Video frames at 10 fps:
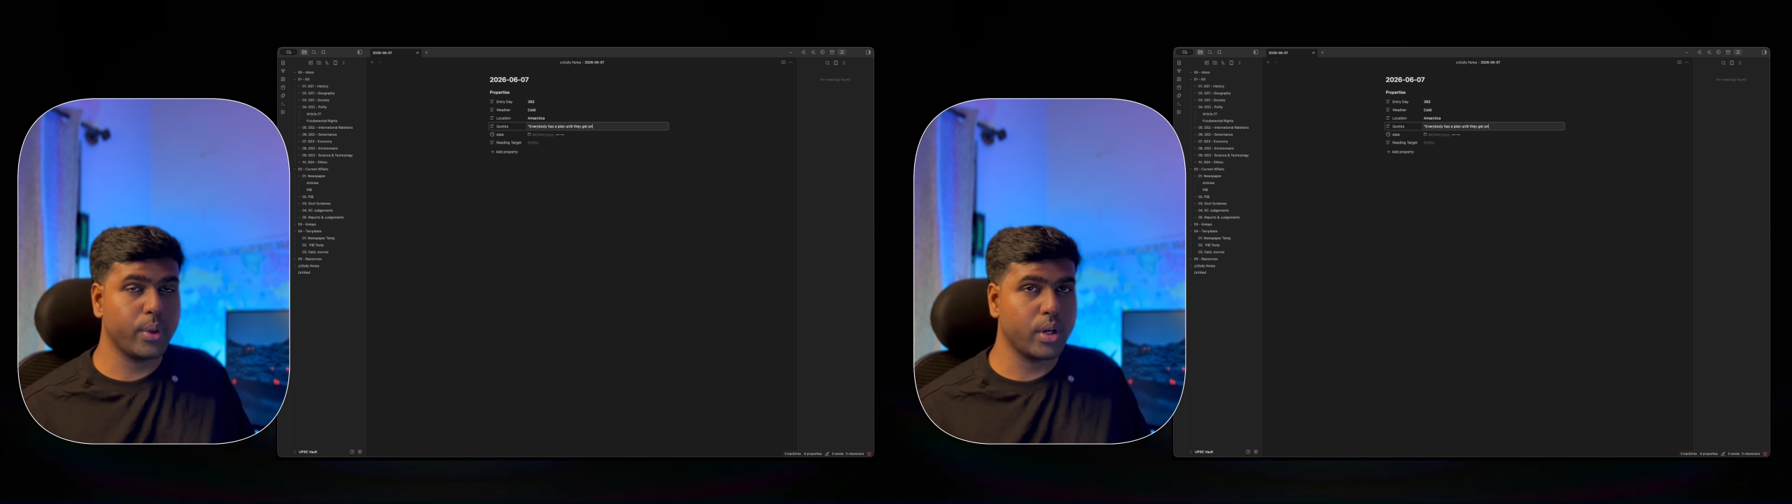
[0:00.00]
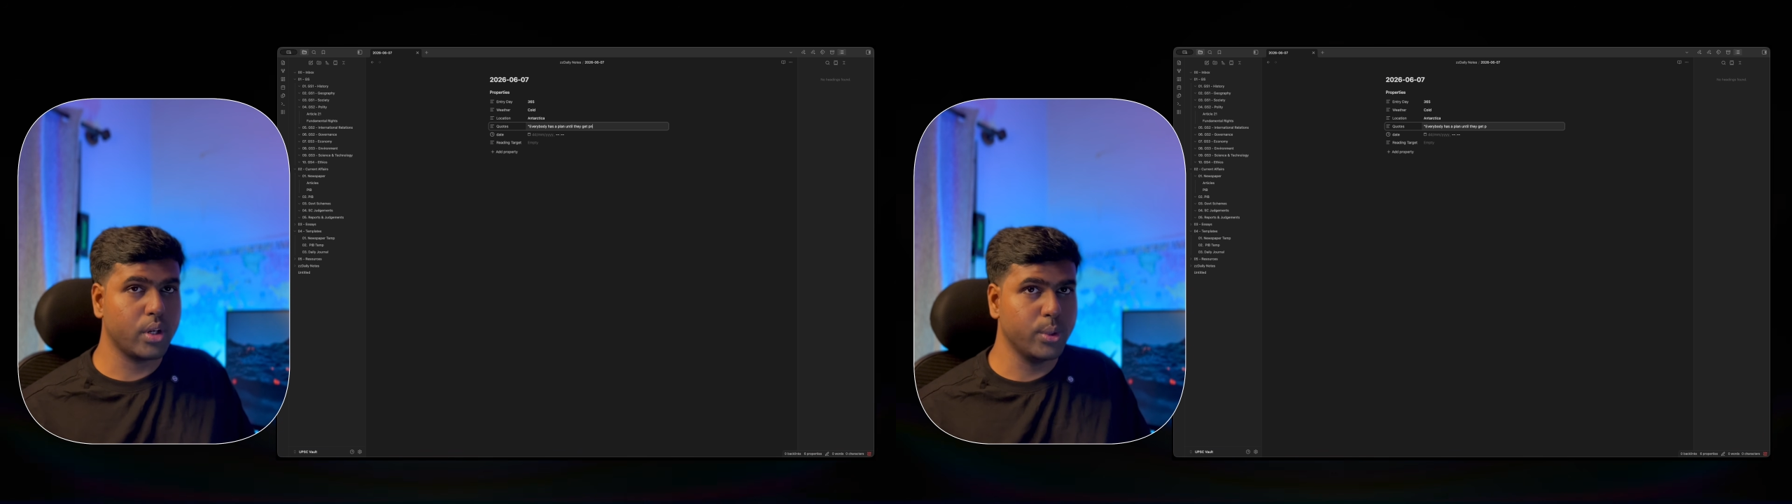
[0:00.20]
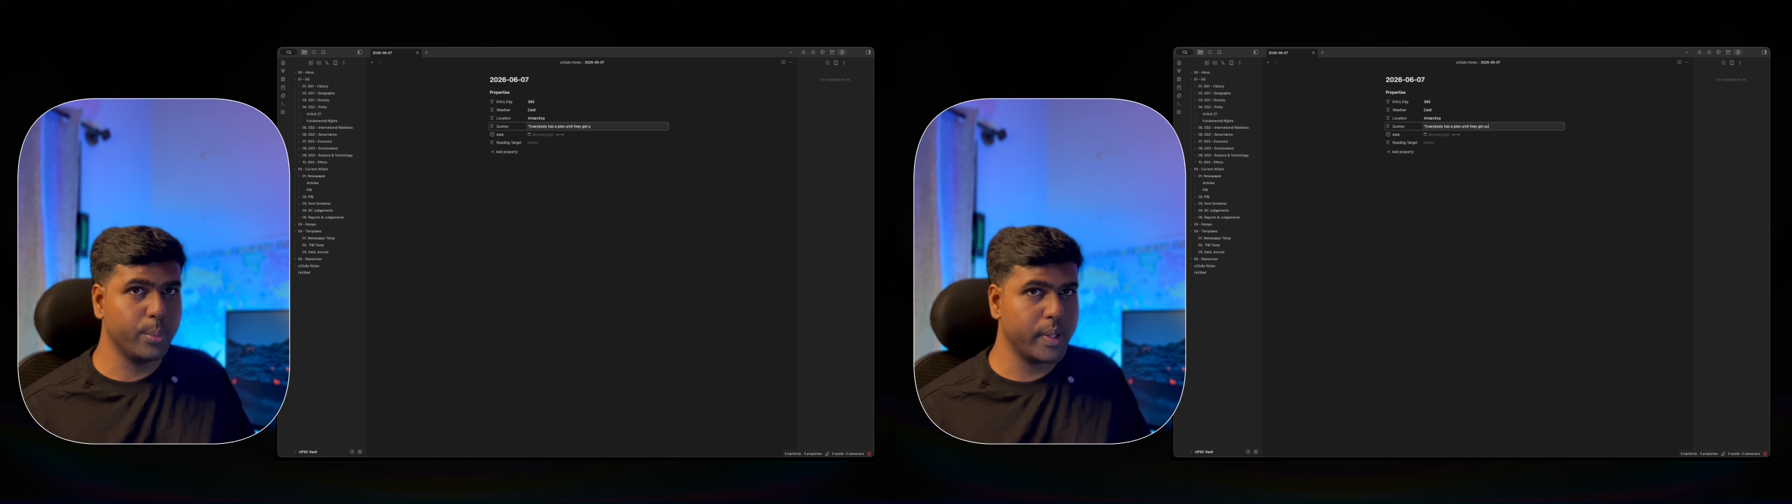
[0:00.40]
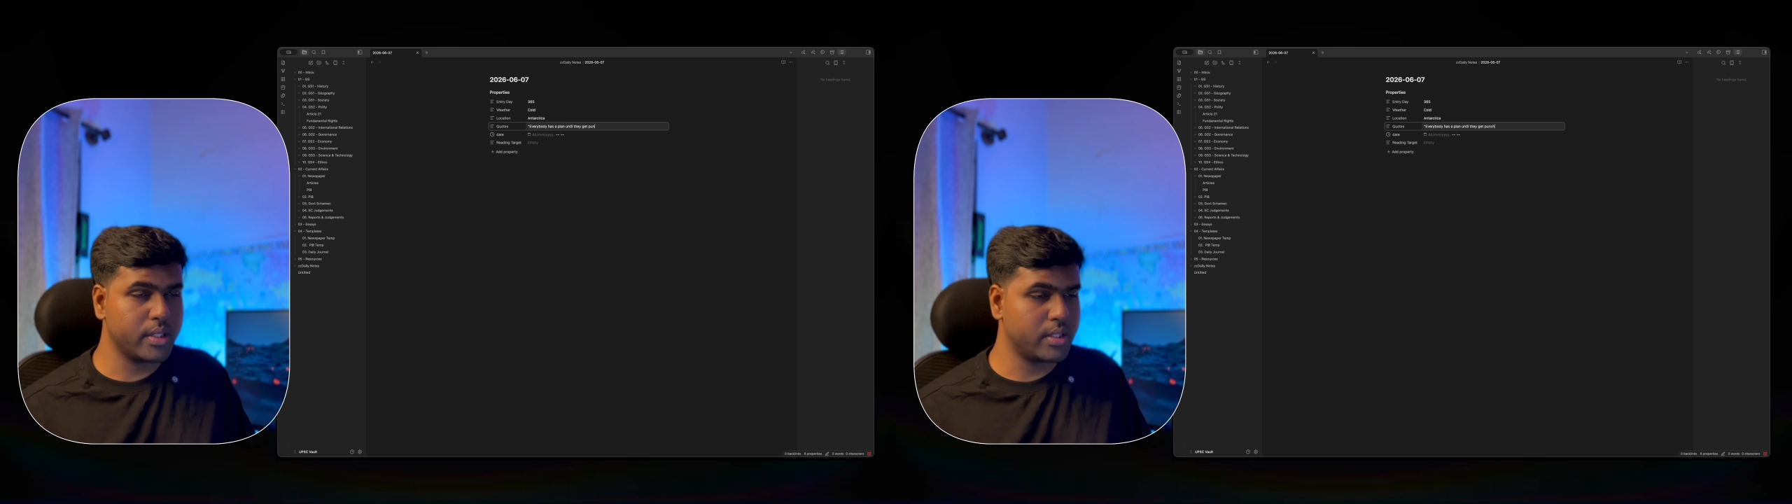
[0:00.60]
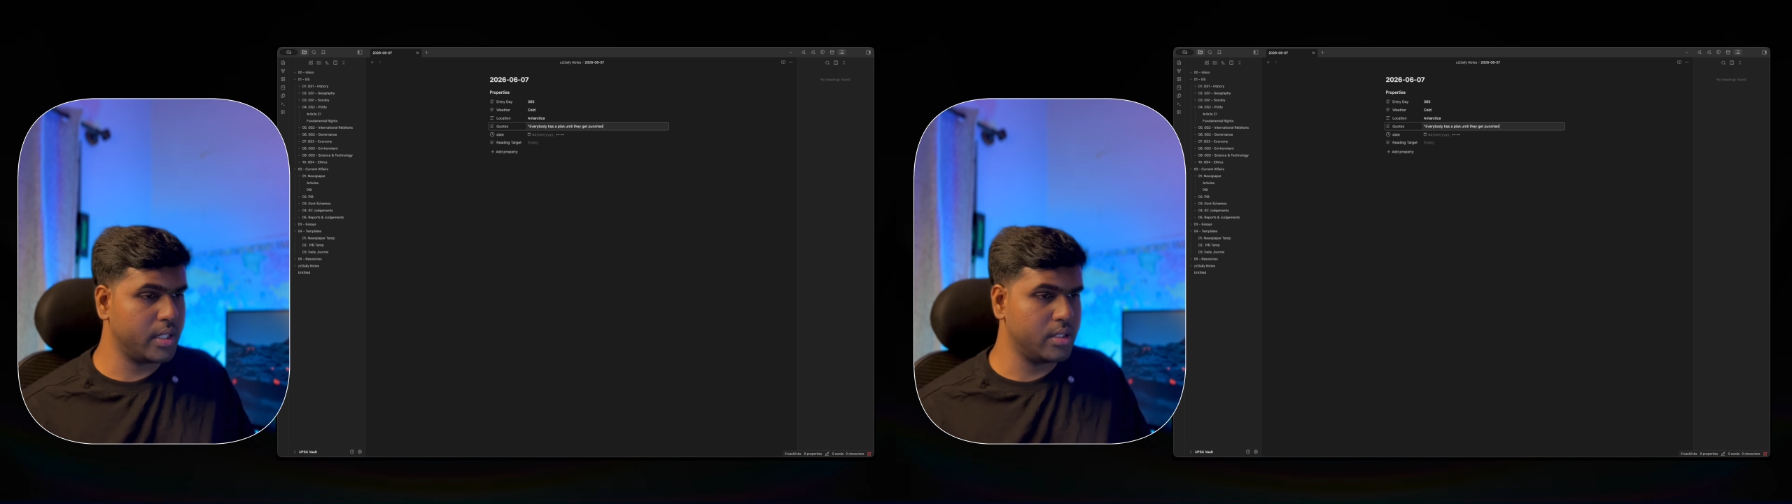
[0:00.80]

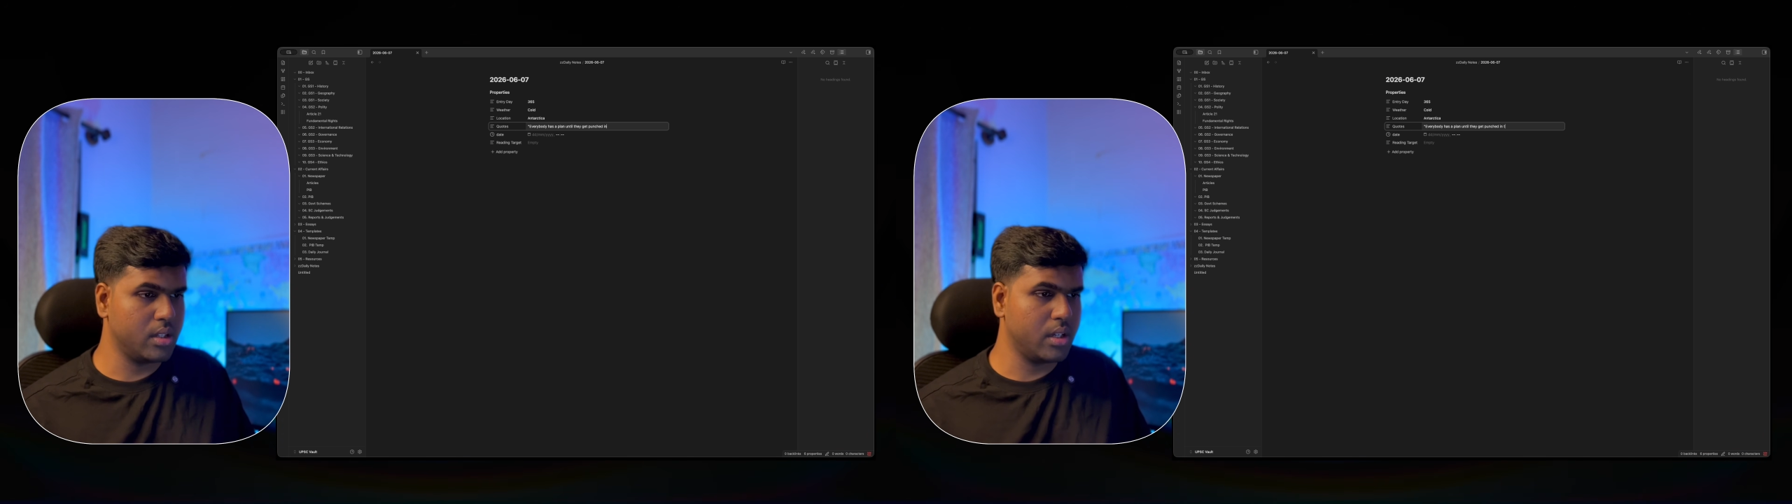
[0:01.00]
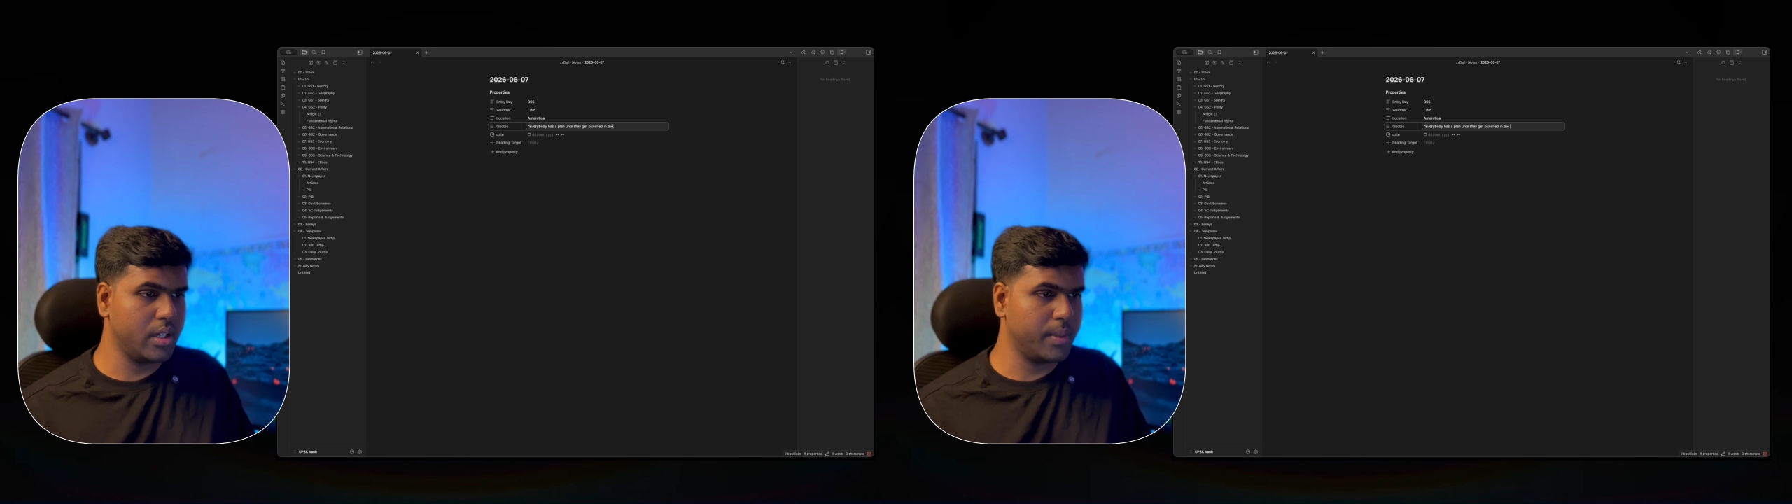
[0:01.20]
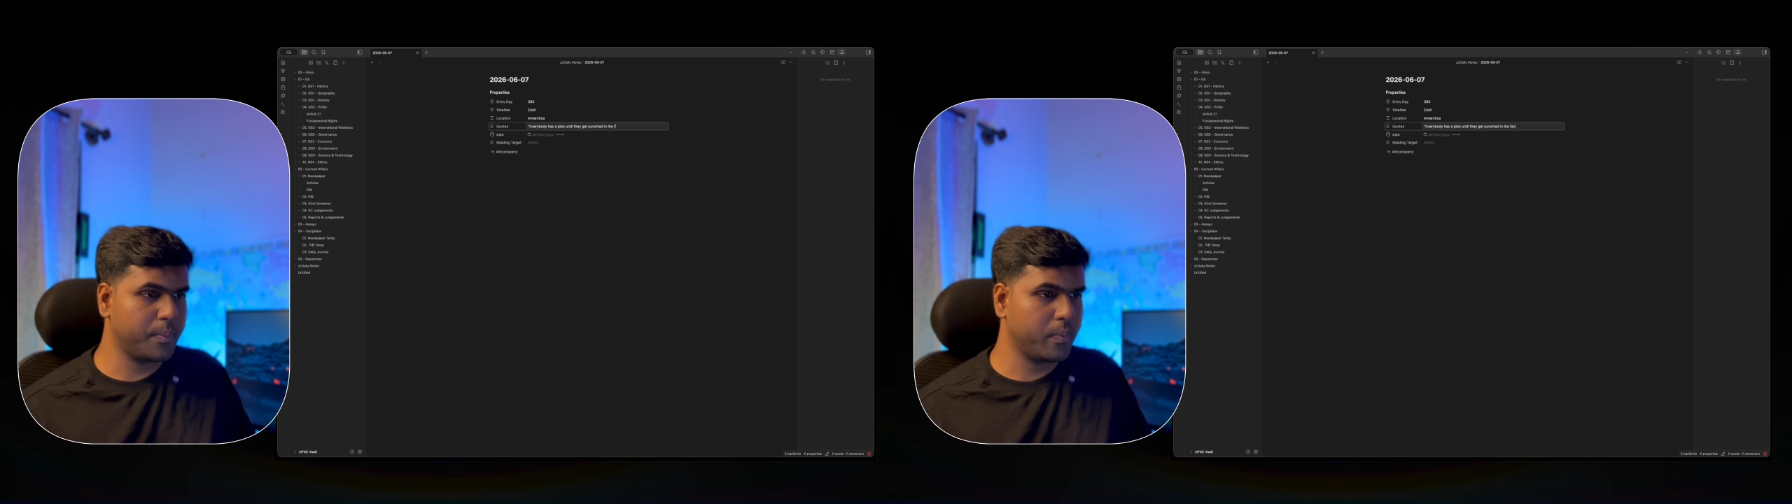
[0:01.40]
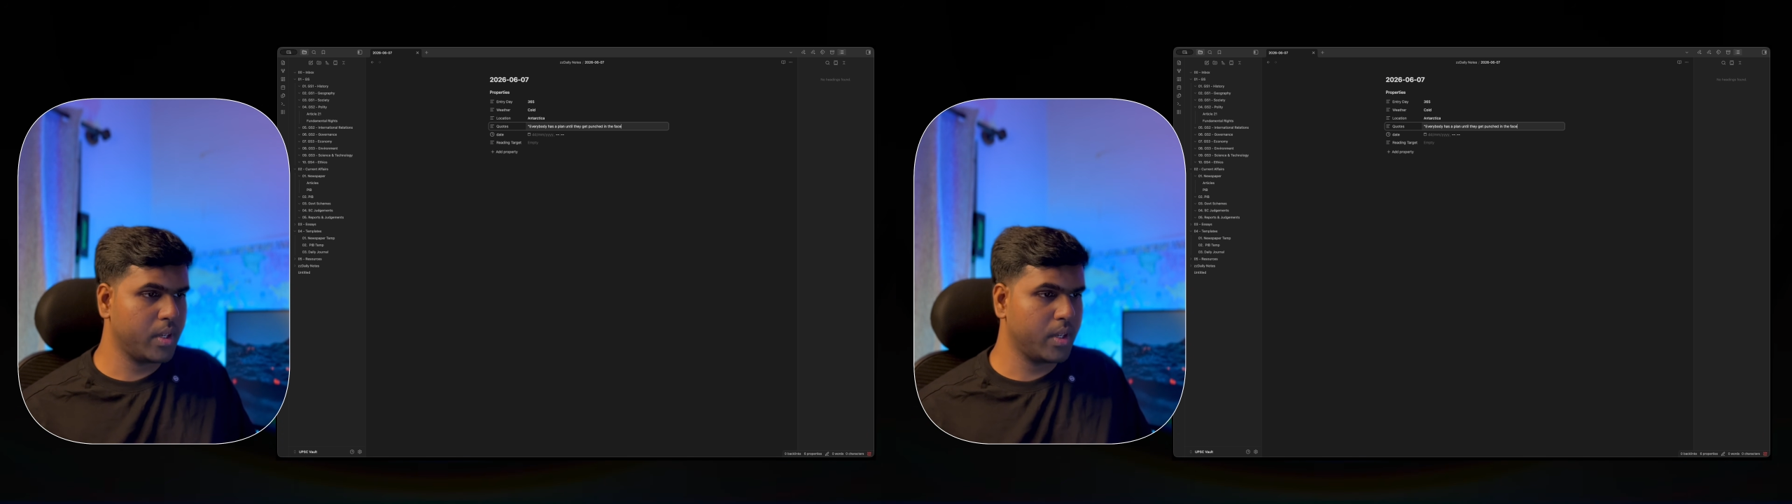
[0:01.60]
UPSC journey.